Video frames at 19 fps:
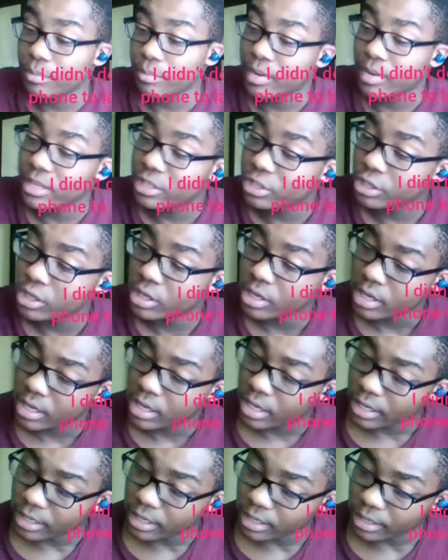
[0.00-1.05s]
much
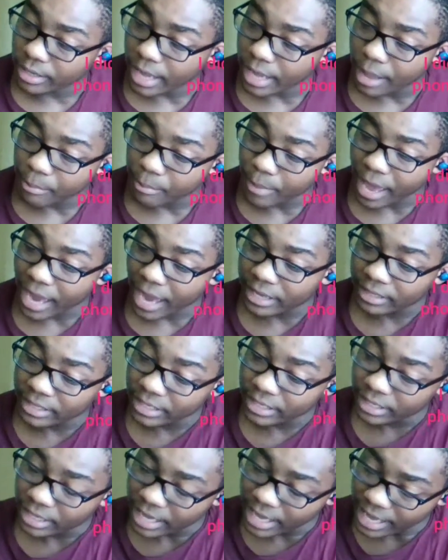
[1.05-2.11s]
not
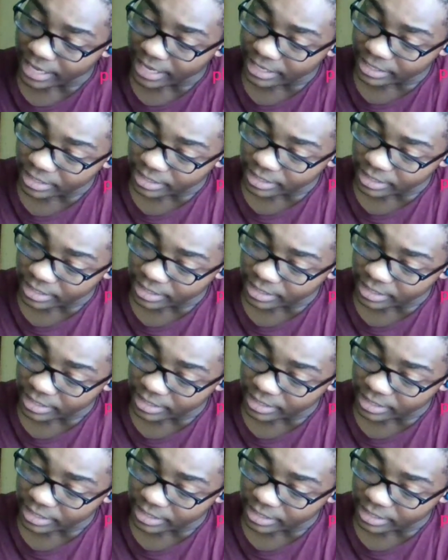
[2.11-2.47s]
backlit, and